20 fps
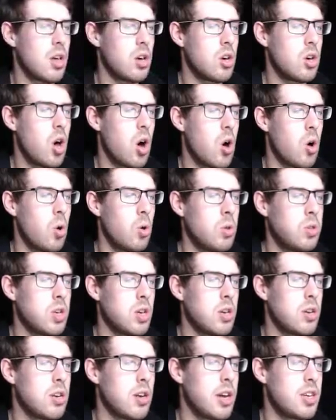cold.
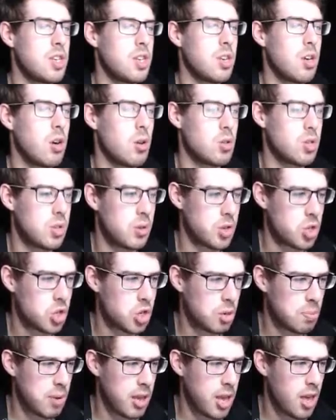Nice and cold, so it
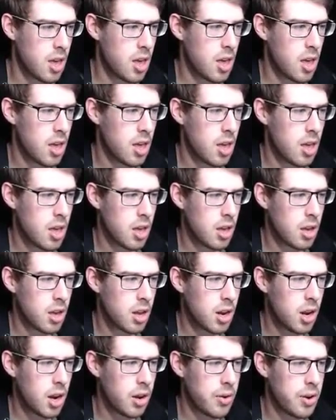should be
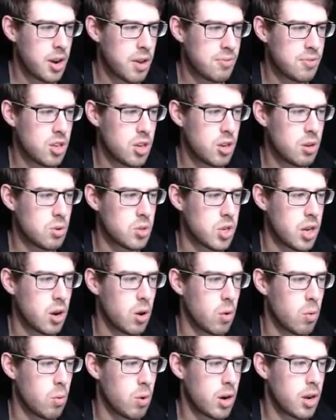clear enough to use it.
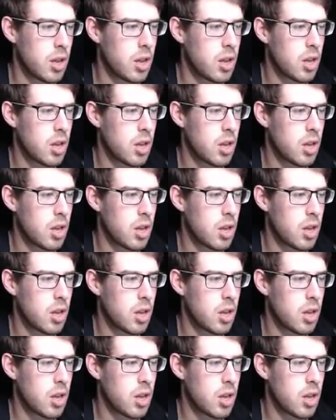What?